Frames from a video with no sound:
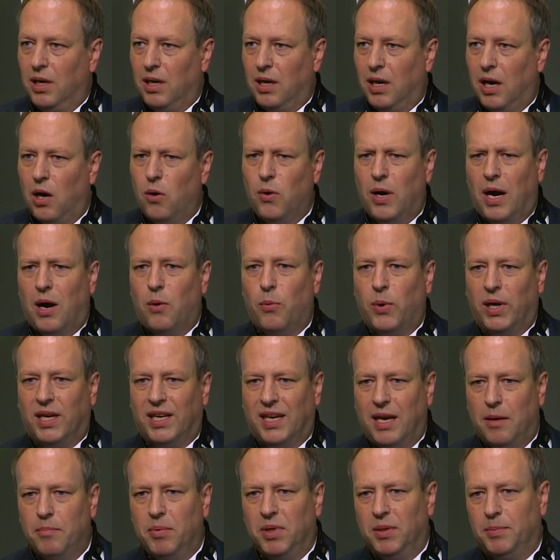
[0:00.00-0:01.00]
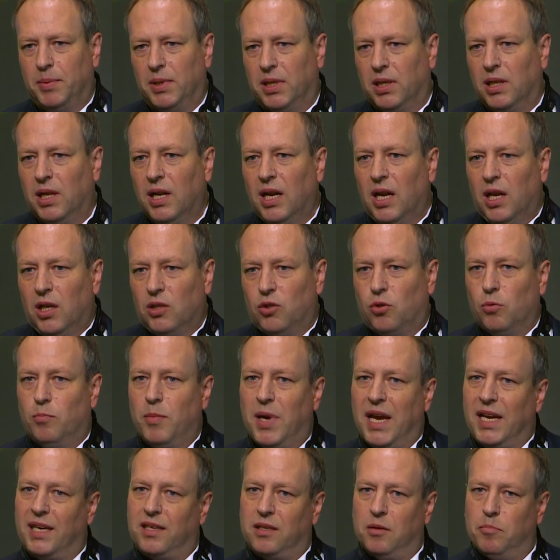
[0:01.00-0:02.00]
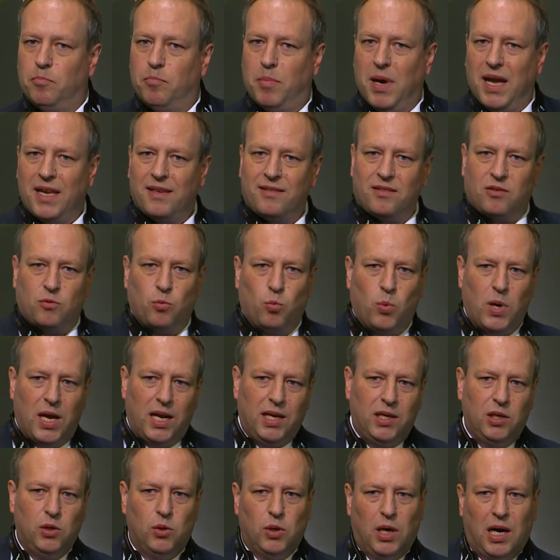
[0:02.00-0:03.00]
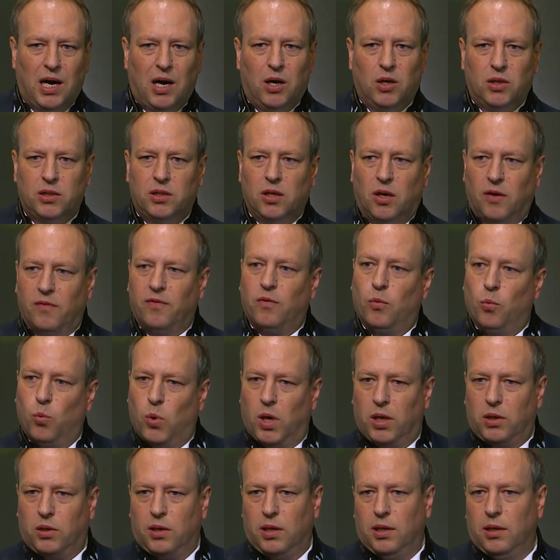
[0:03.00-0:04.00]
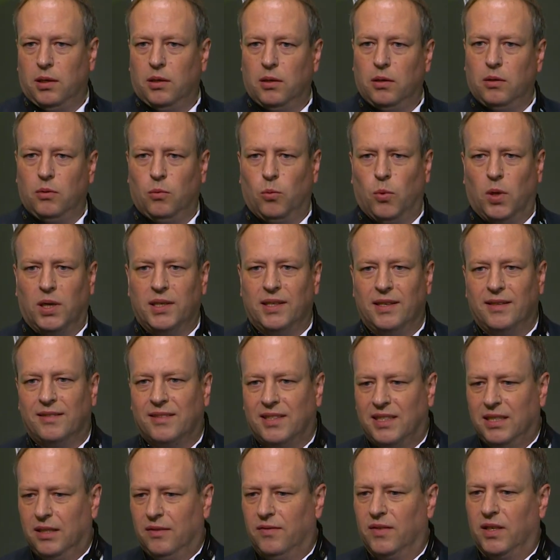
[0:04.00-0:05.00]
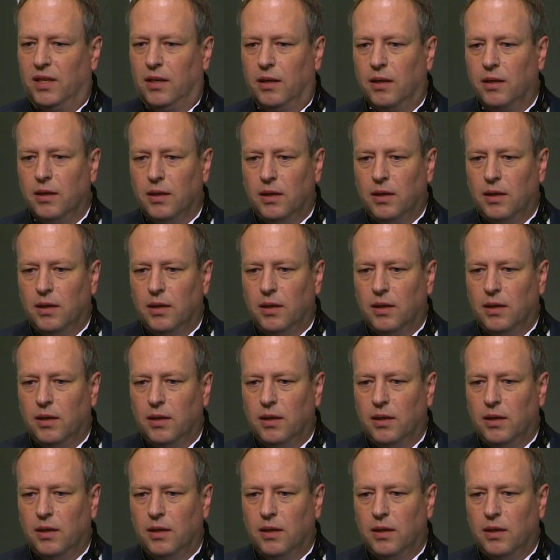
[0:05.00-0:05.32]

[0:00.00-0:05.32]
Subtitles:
How are we capable to make the best value out of what is given?